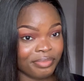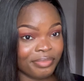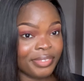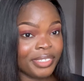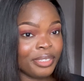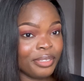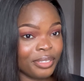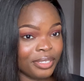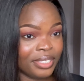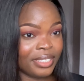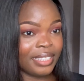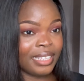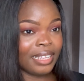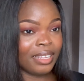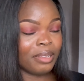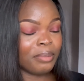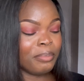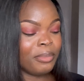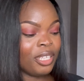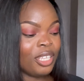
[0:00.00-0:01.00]
even
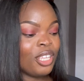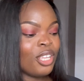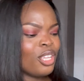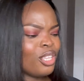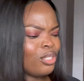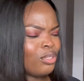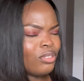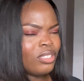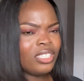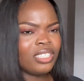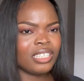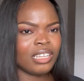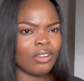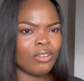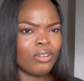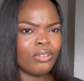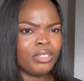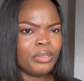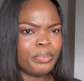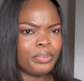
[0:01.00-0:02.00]
thank me. So these are
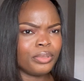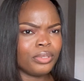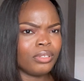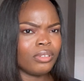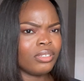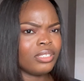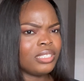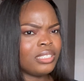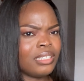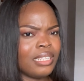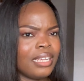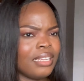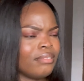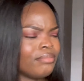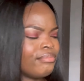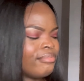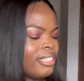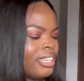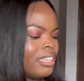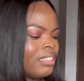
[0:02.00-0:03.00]
all the products. Like,
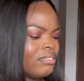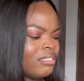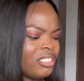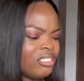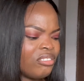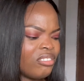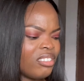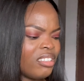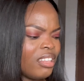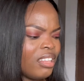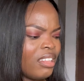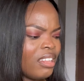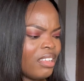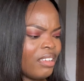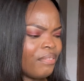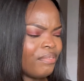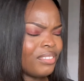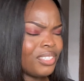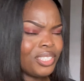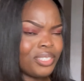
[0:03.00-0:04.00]
there's nothing
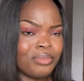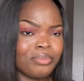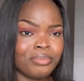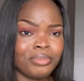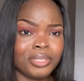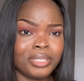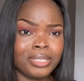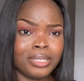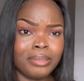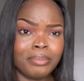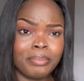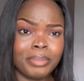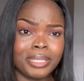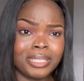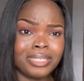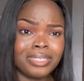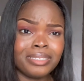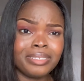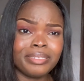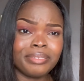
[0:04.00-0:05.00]
left. See,
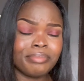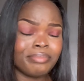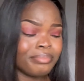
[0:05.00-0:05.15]
basic.